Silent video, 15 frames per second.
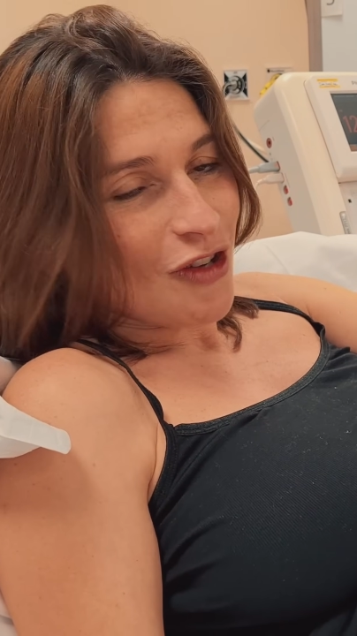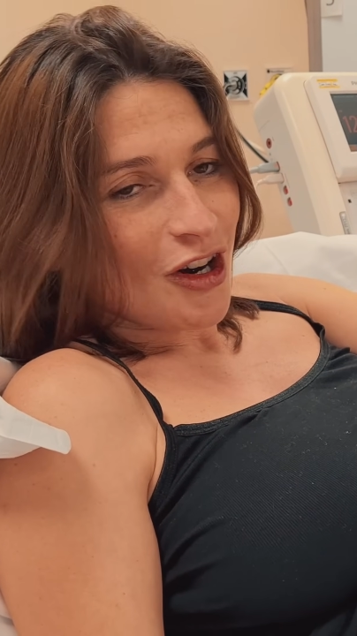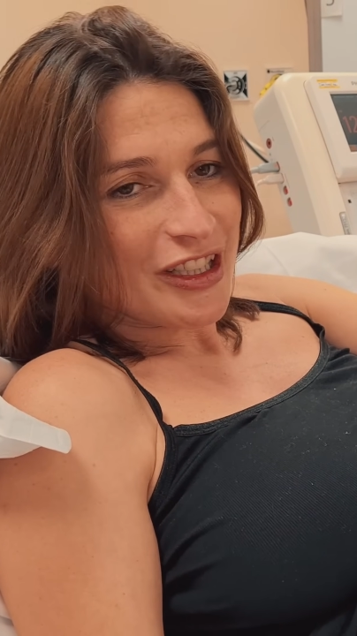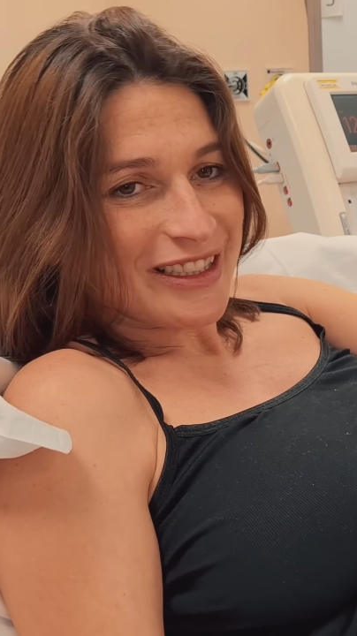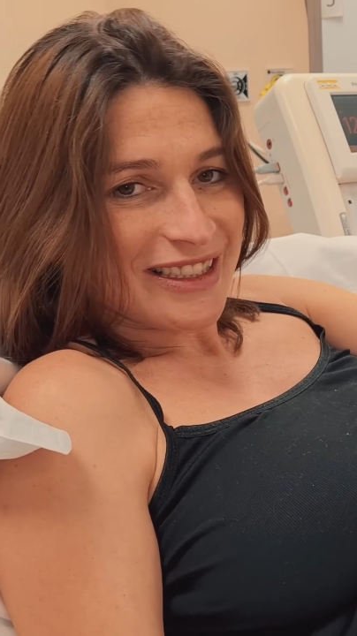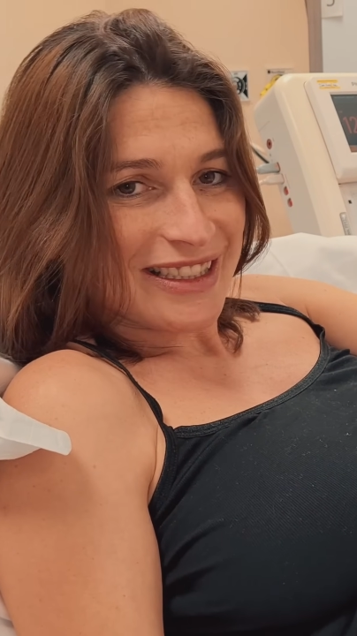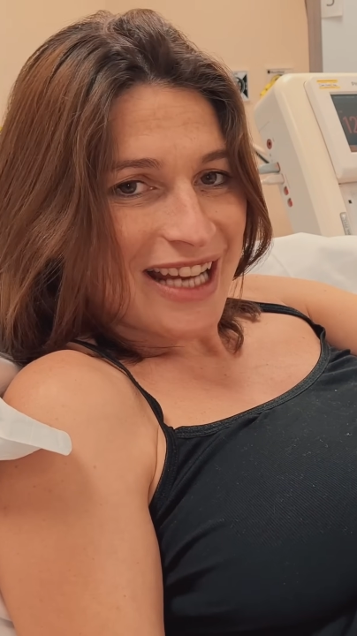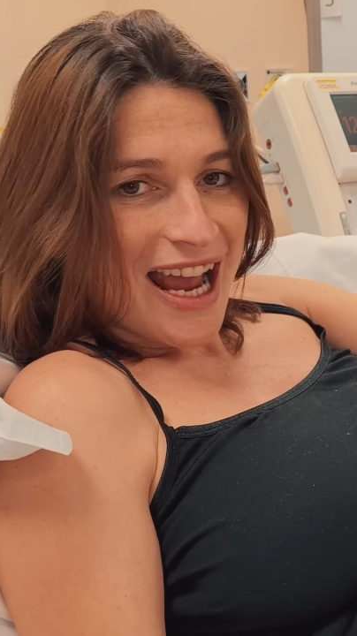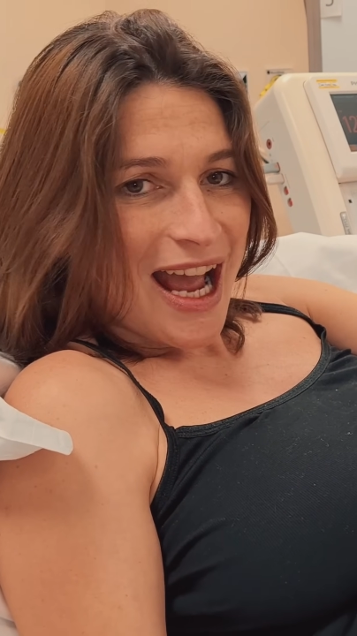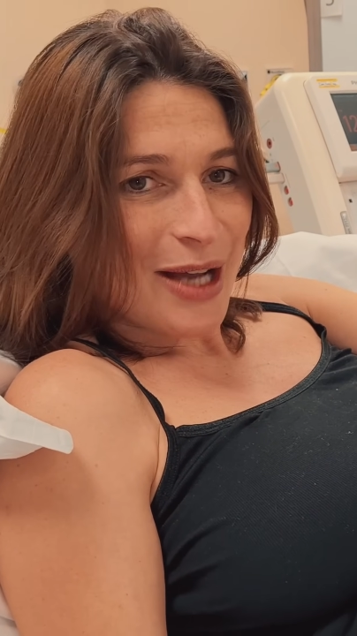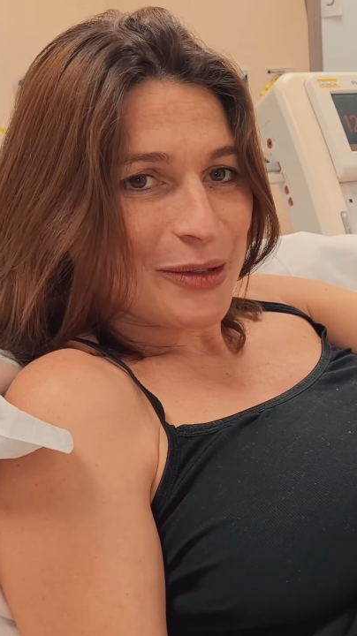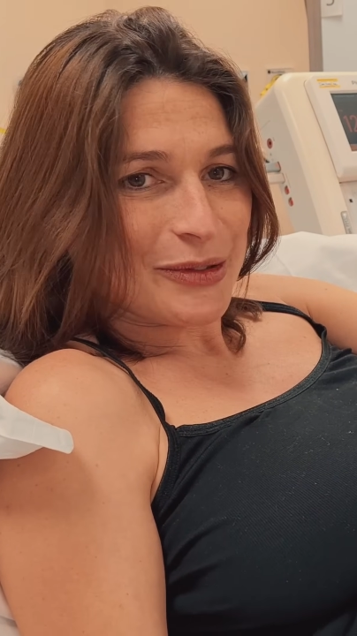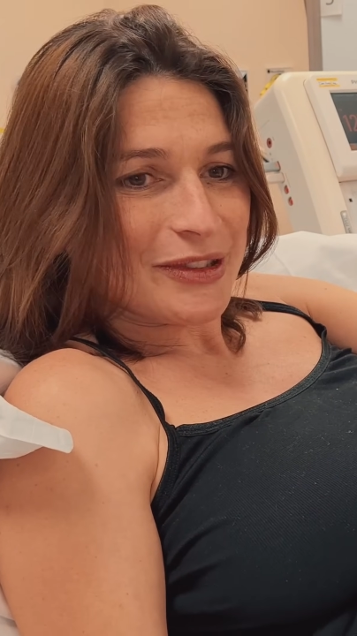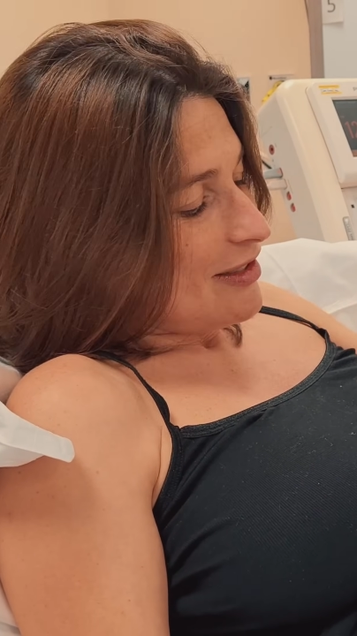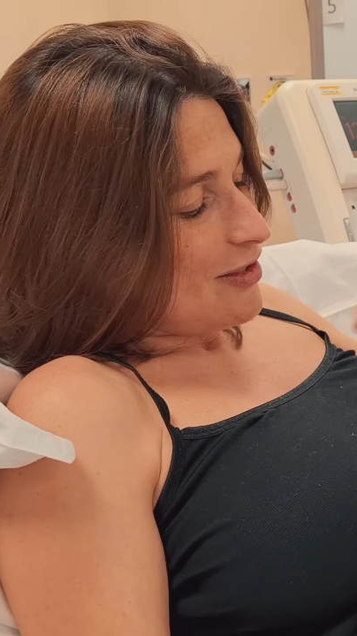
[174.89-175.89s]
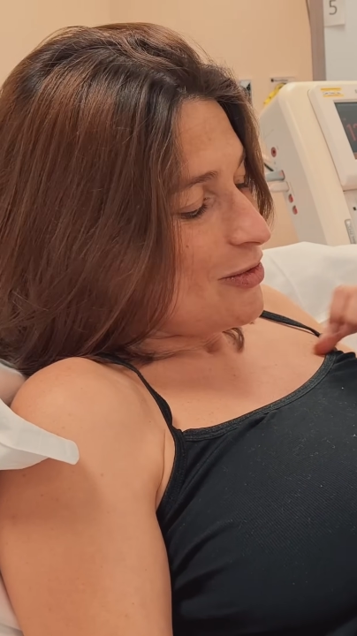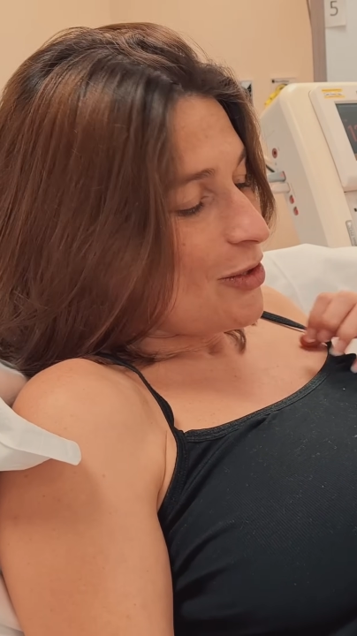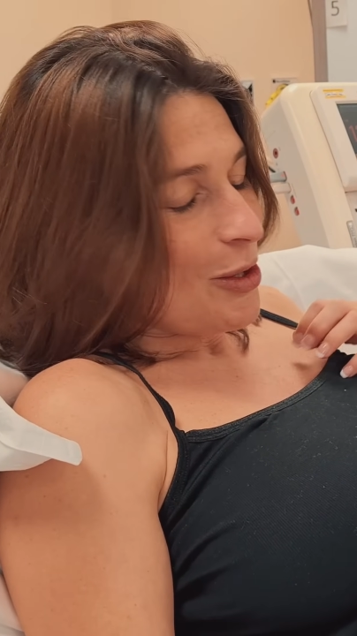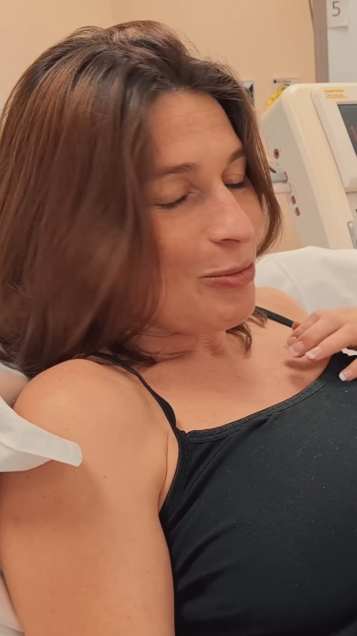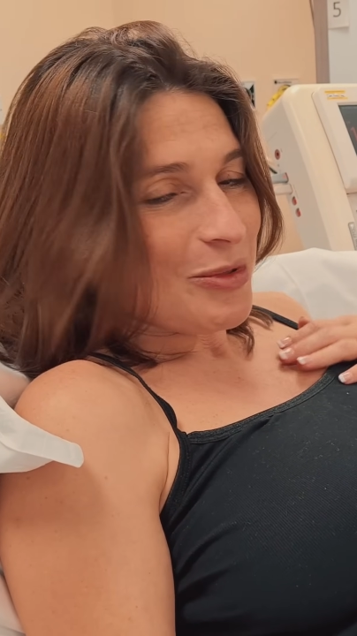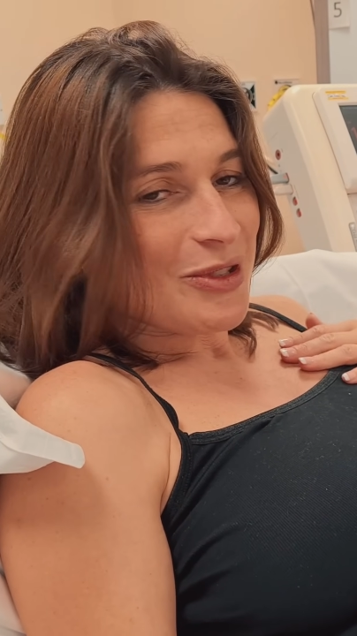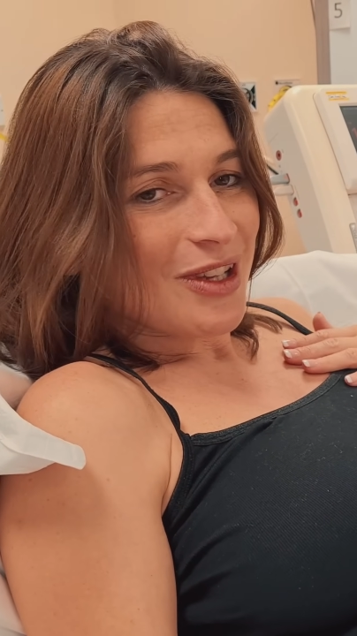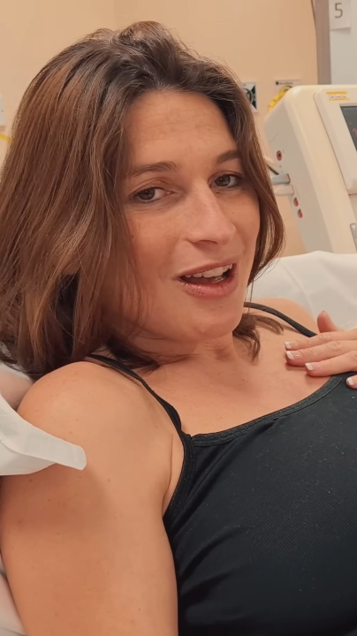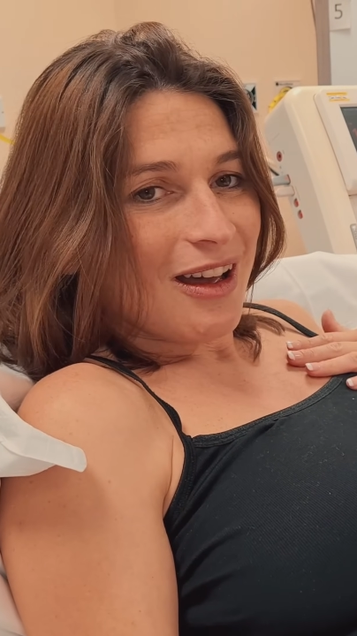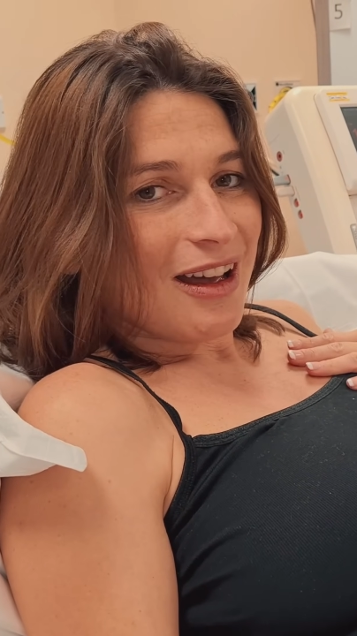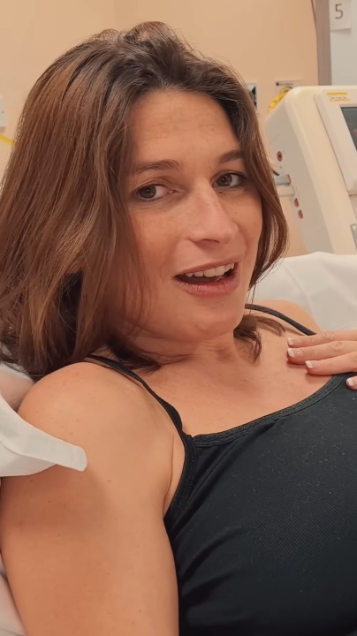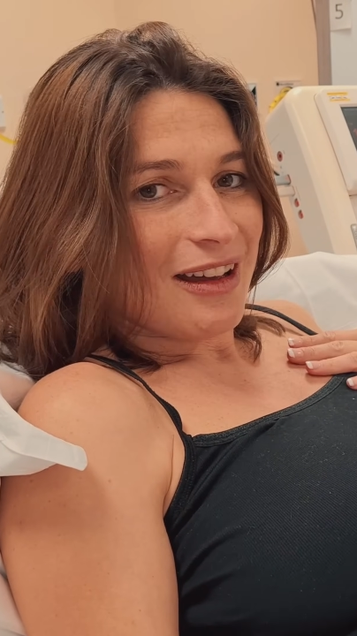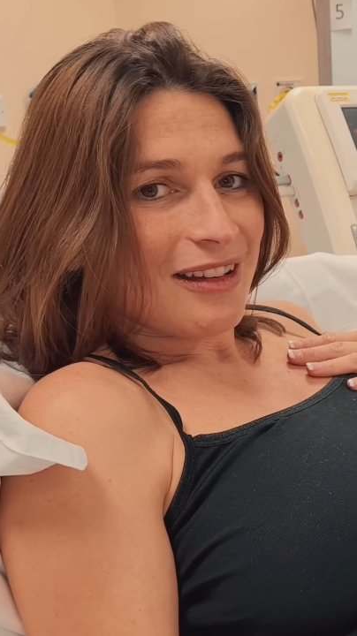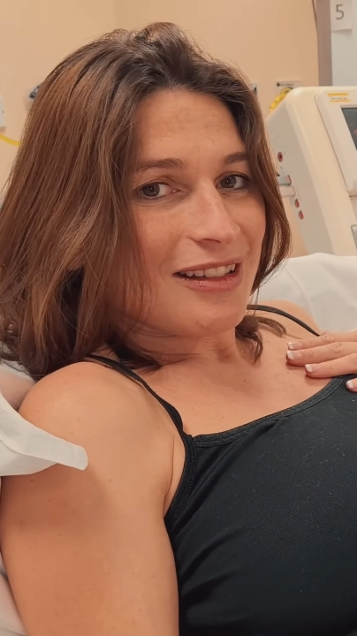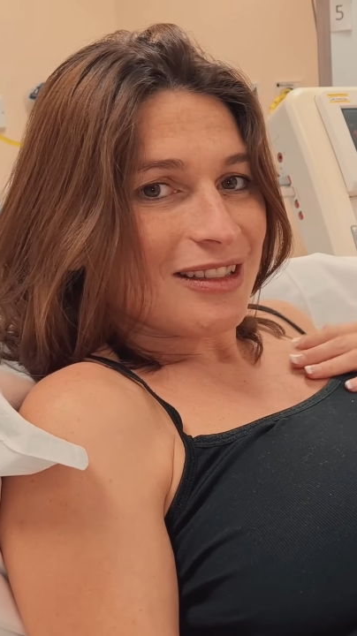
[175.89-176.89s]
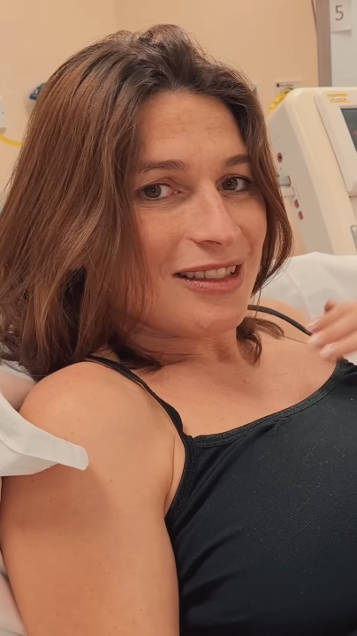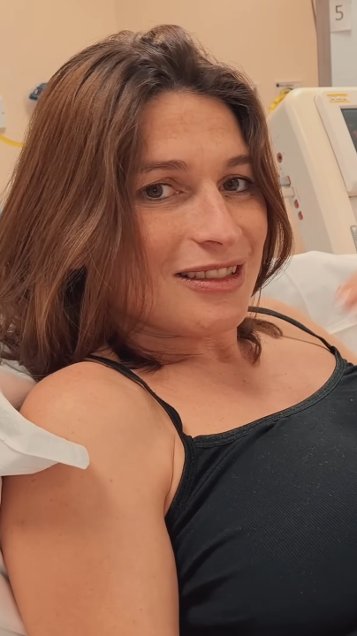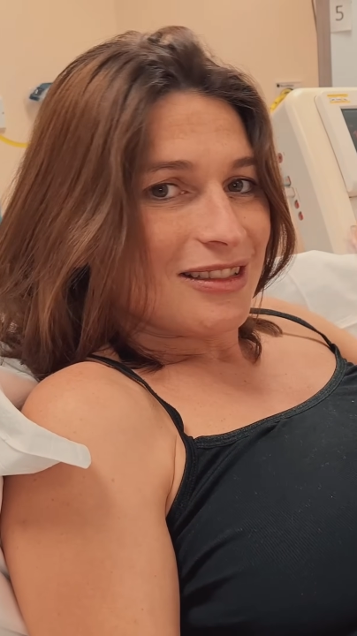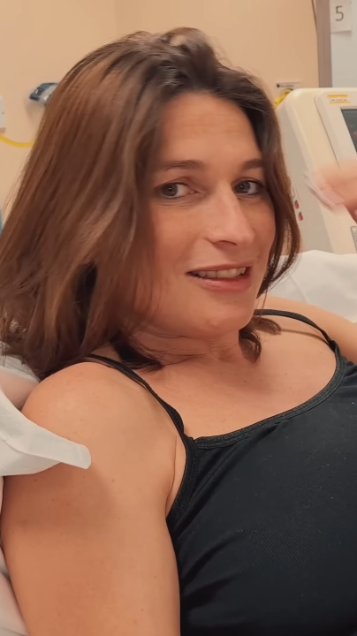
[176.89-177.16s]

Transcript: right down. so bizarre.